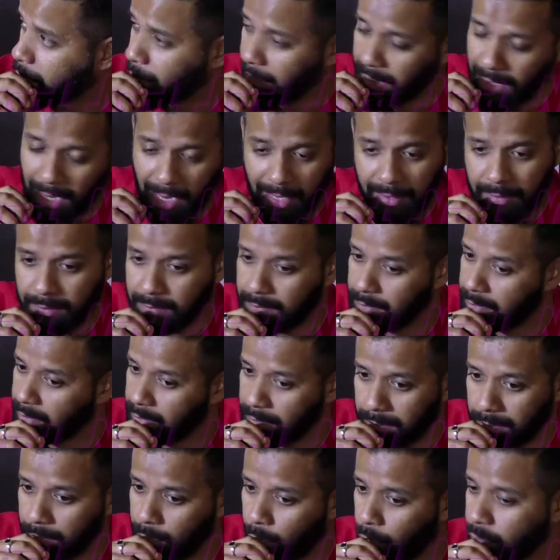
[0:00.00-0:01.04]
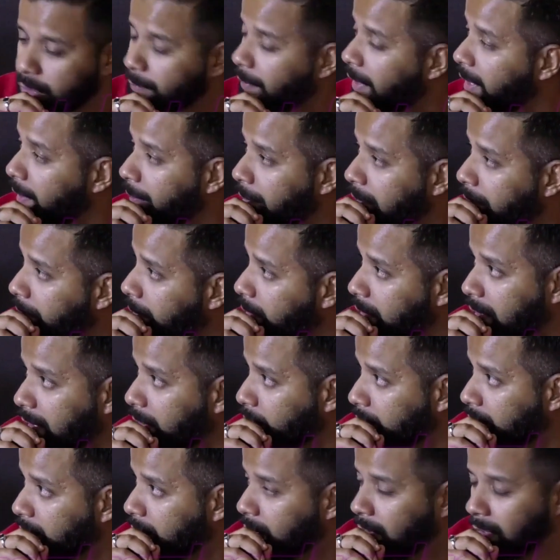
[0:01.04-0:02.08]
we had those many people
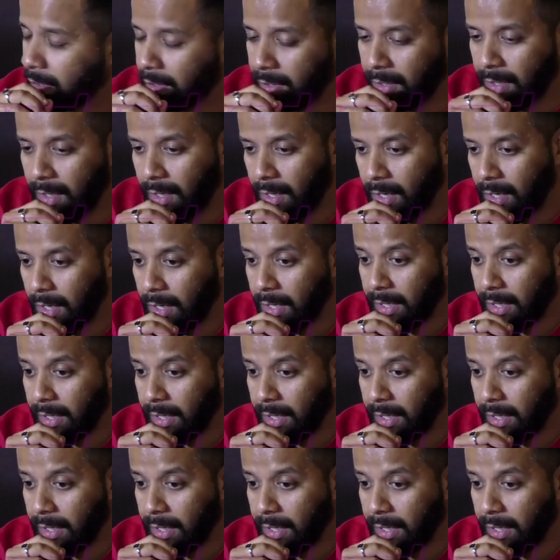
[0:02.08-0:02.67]
around.